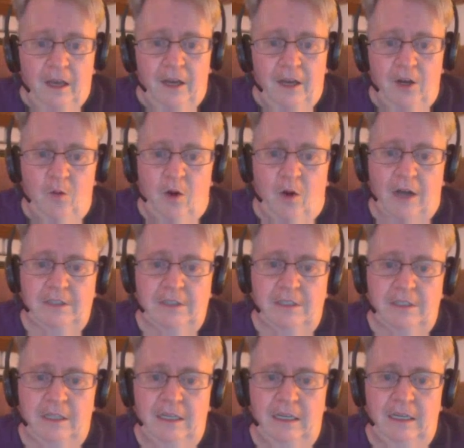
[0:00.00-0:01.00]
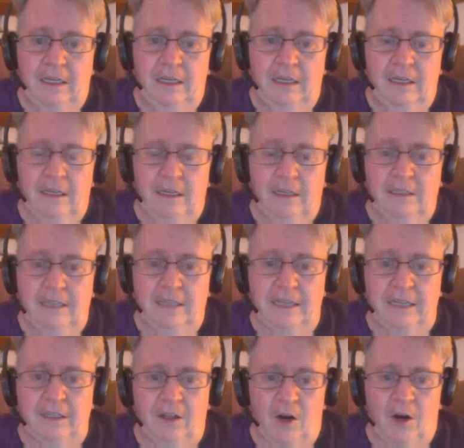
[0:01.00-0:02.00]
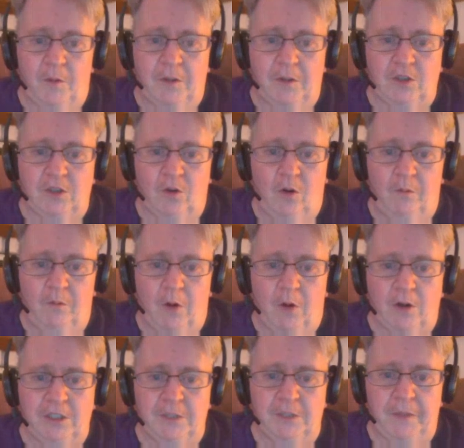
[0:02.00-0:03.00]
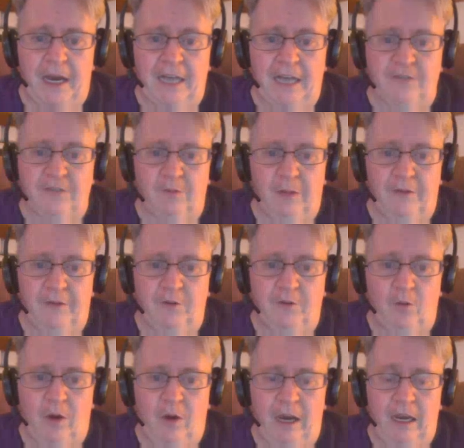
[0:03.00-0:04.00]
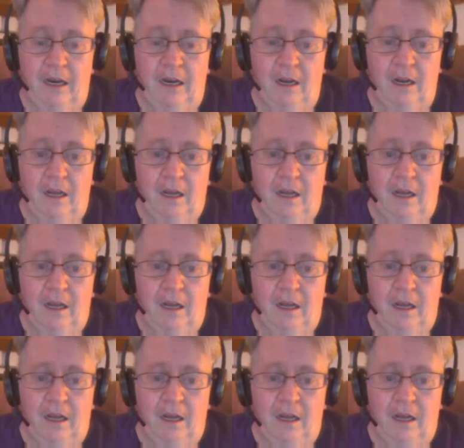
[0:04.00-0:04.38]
And you watch the Zentalar patrol marches past from left to right,